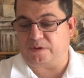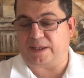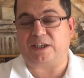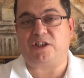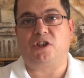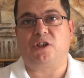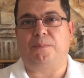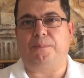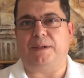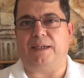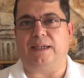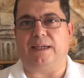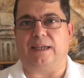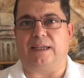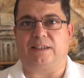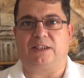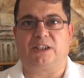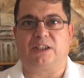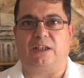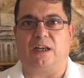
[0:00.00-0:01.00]
That should be a
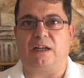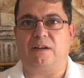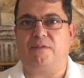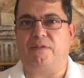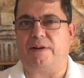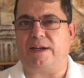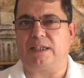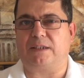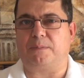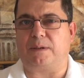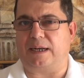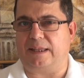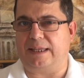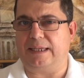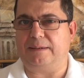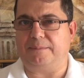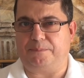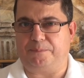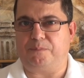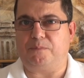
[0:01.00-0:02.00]
slugfest, but I
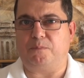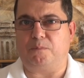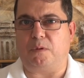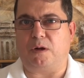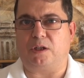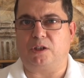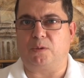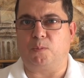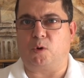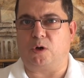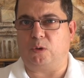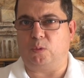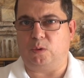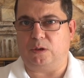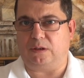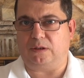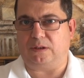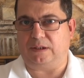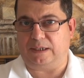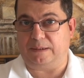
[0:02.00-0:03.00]
think Baltimore
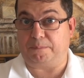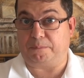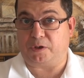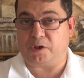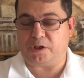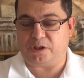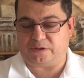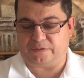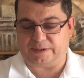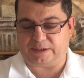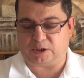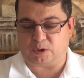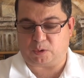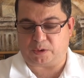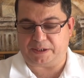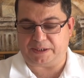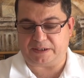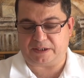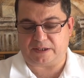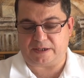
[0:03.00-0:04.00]
will emerge
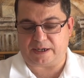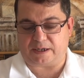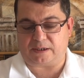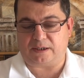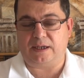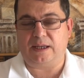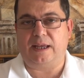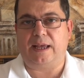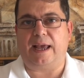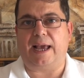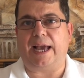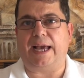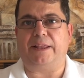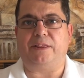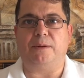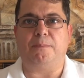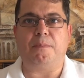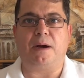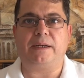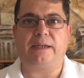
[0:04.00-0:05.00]
victorious there. And
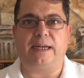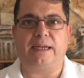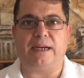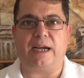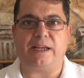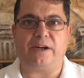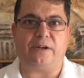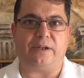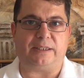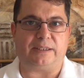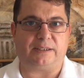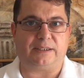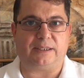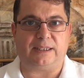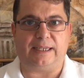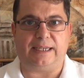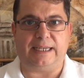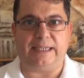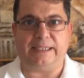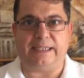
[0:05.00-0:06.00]
the Monday nighter is
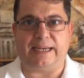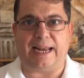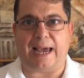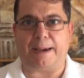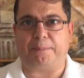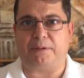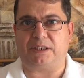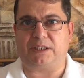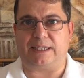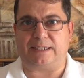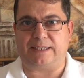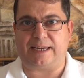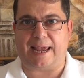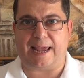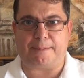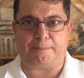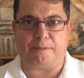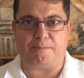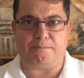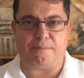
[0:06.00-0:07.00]
Indianapolis at
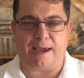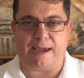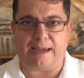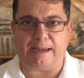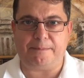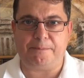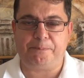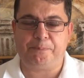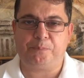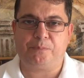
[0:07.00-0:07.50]
Tampa Bay.